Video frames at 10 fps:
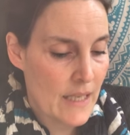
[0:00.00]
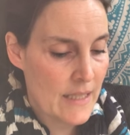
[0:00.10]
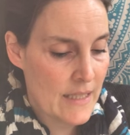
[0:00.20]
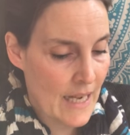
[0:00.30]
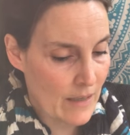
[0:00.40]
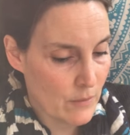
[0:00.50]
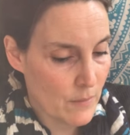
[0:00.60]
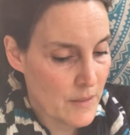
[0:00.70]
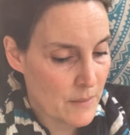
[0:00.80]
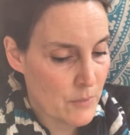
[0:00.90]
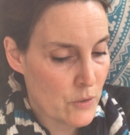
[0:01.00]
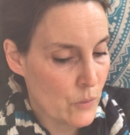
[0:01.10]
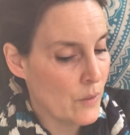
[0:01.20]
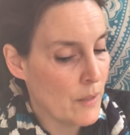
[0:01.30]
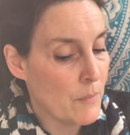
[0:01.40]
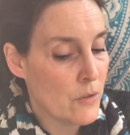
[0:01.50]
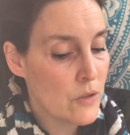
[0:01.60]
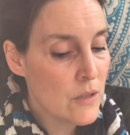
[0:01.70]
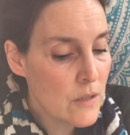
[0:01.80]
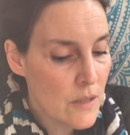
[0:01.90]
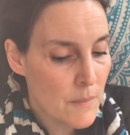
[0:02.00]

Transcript: Now, Miss Petulia motion,